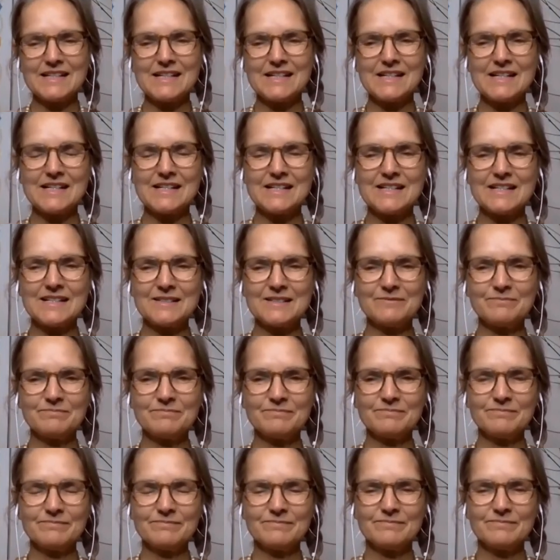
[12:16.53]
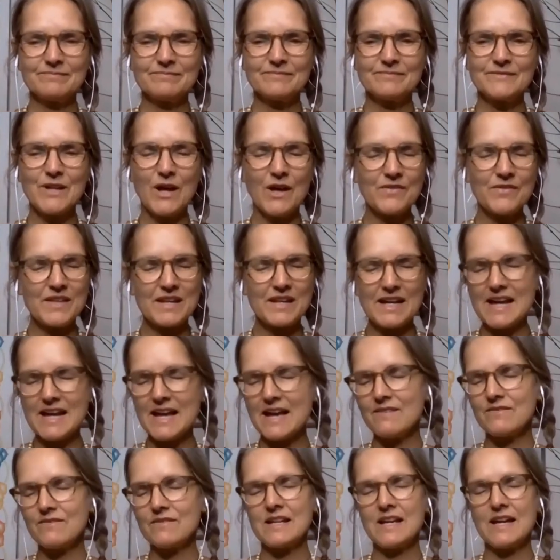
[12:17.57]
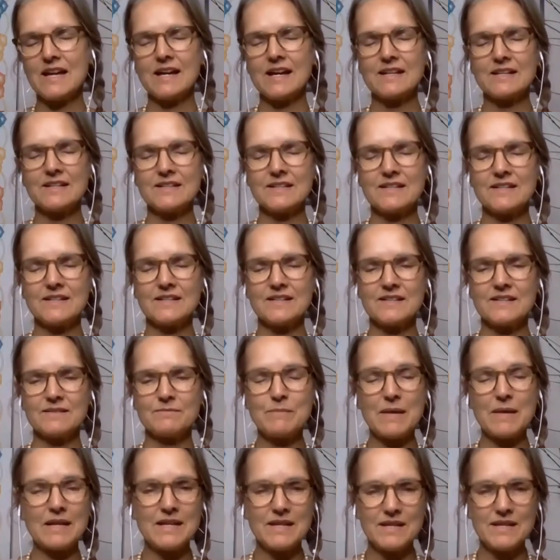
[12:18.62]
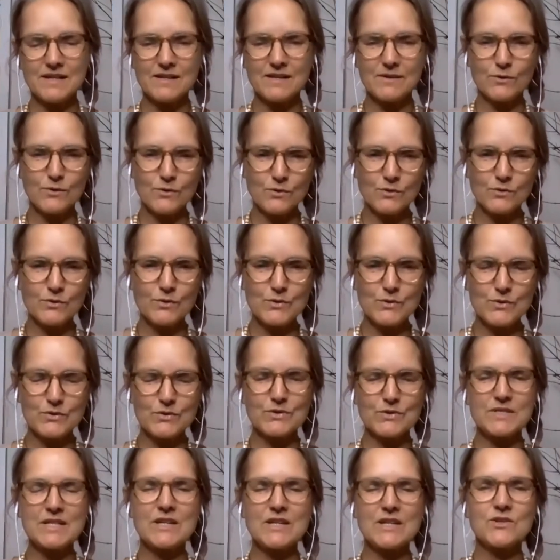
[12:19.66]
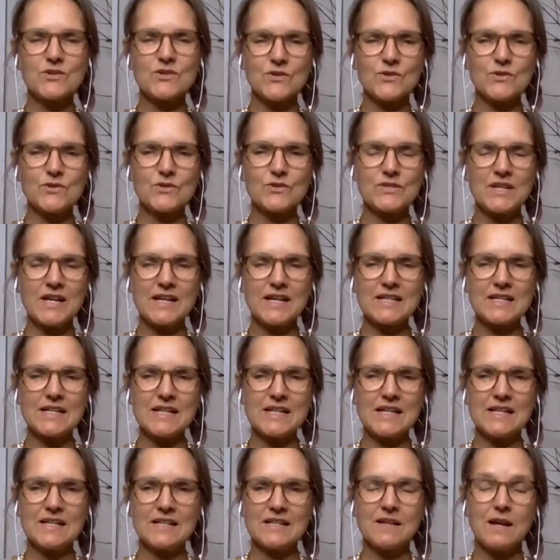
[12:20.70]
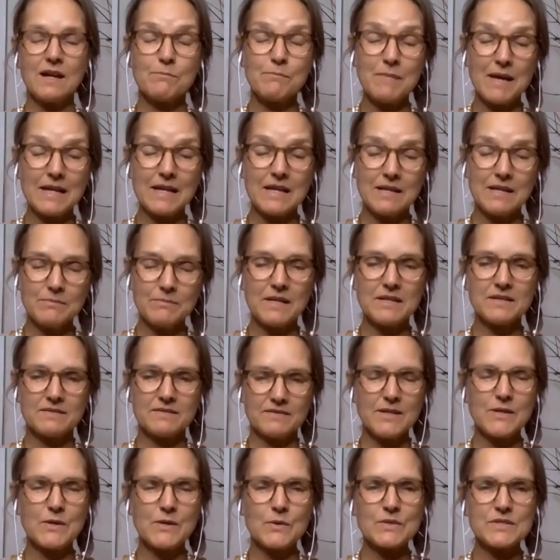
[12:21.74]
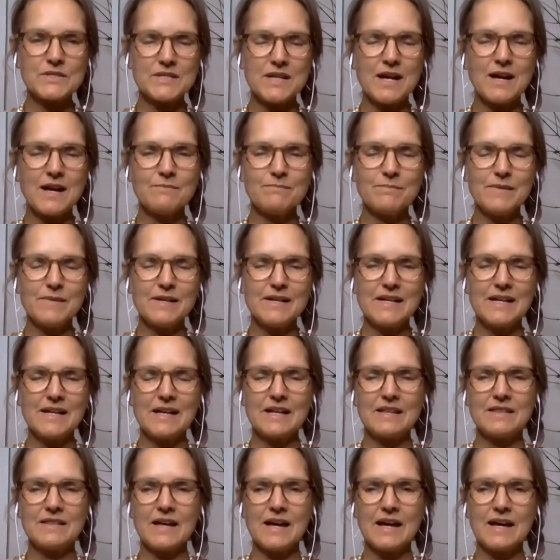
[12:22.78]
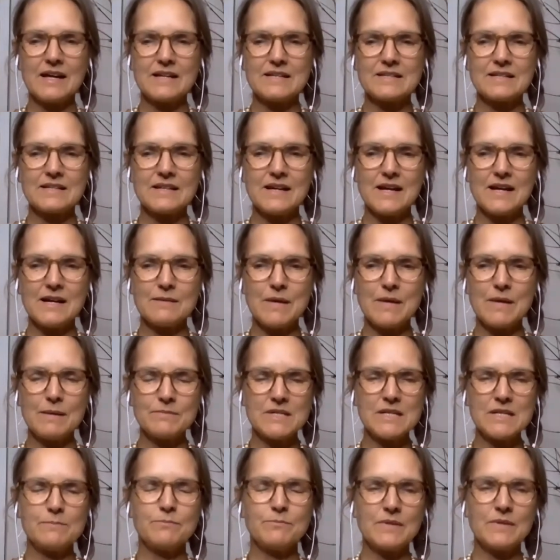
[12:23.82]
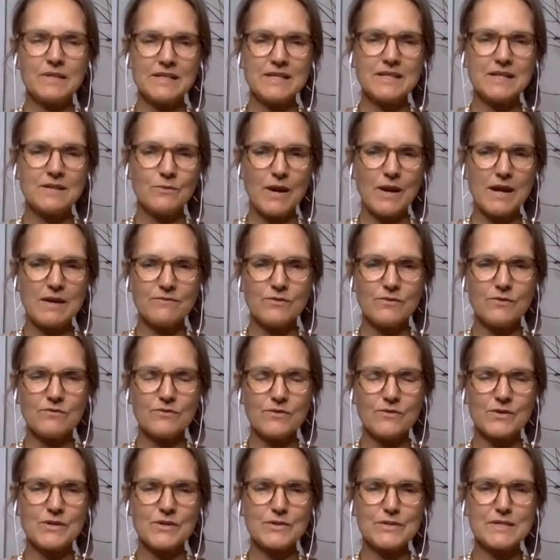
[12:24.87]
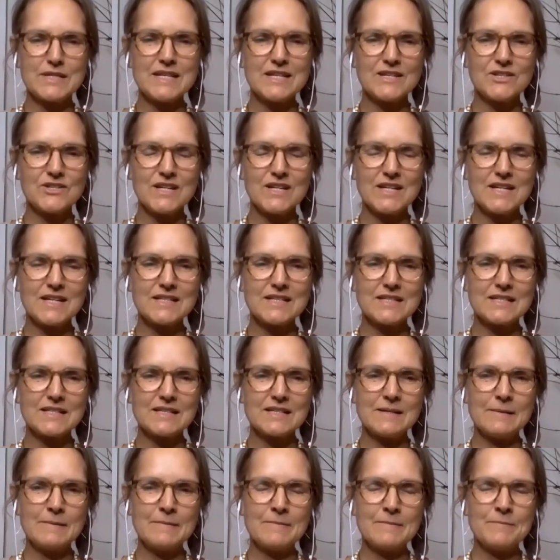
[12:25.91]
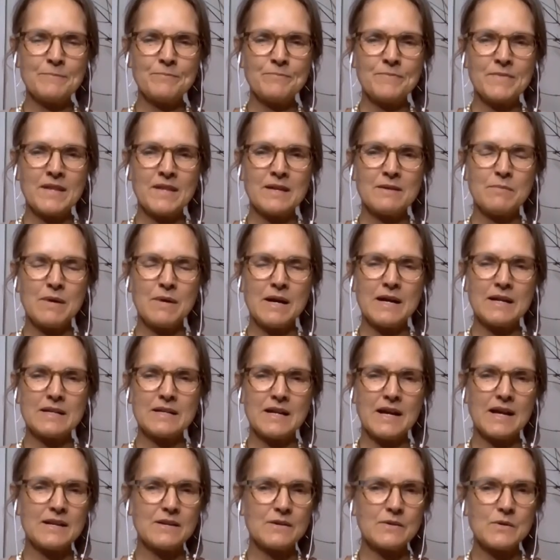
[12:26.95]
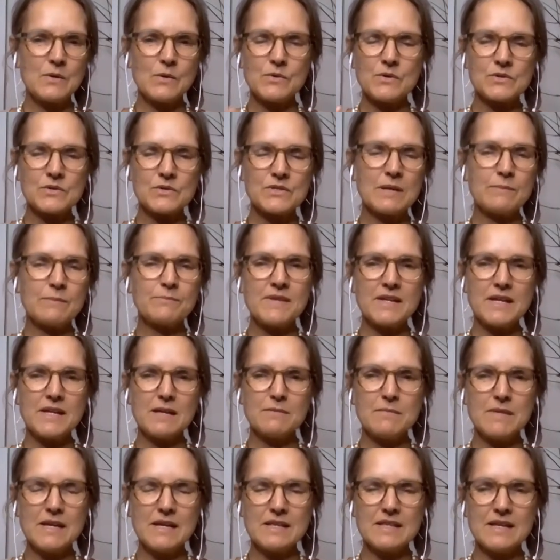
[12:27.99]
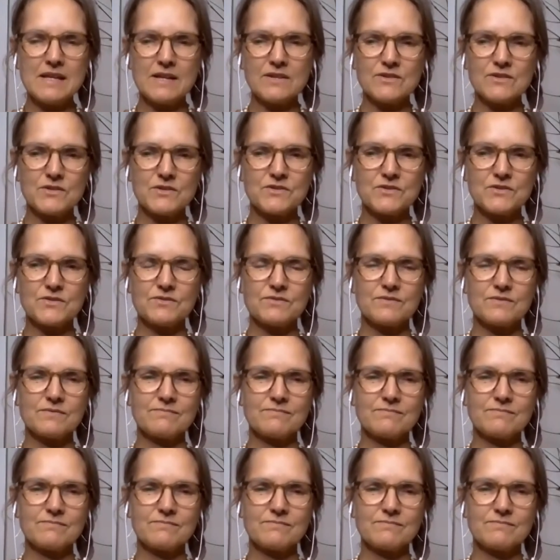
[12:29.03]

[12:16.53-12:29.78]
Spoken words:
Not that I haven't had many gurus or teachers that, not many, but some that I'm deeply grateful for their teachings. But I don't know, there's something in me that just